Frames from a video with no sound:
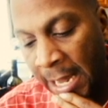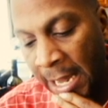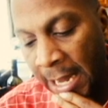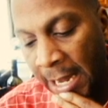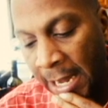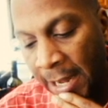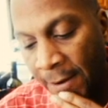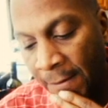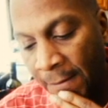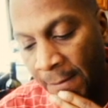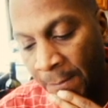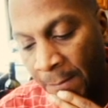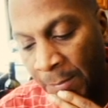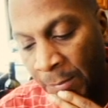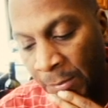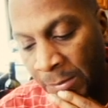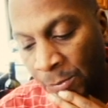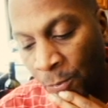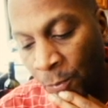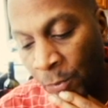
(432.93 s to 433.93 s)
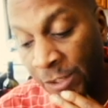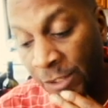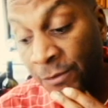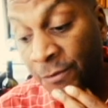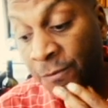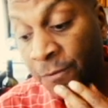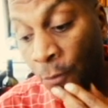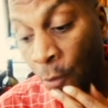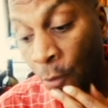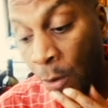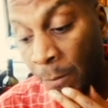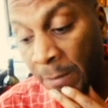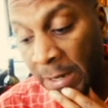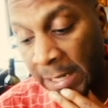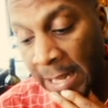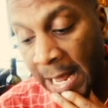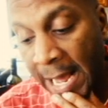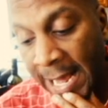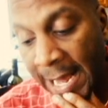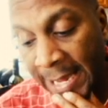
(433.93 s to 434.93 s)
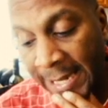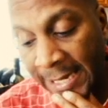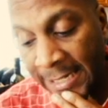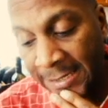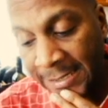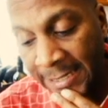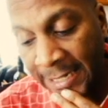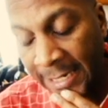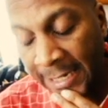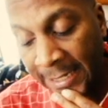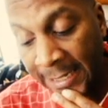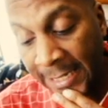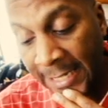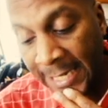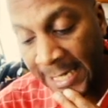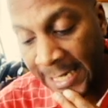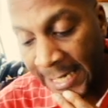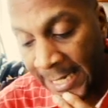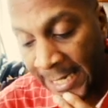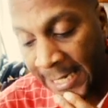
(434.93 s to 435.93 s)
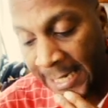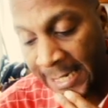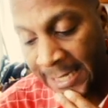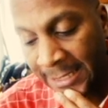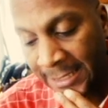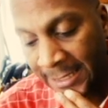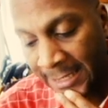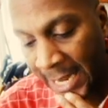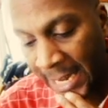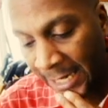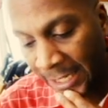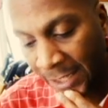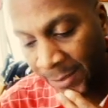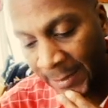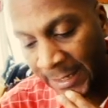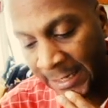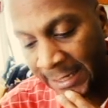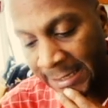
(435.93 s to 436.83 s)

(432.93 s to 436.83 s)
Um, was formalized in a key document